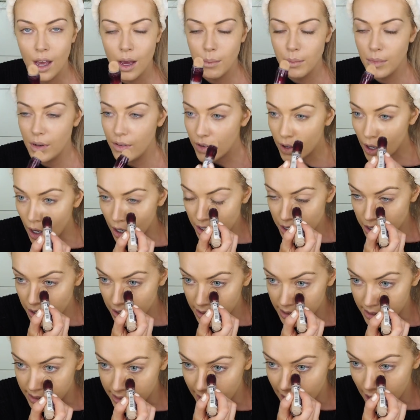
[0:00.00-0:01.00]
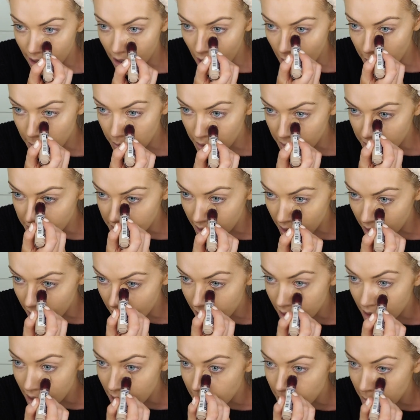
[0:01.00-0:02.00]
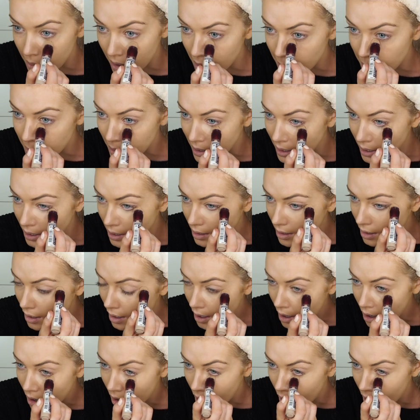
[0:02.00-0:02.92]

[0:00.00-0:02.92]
Moving on to concealer, I'm using the Maybelline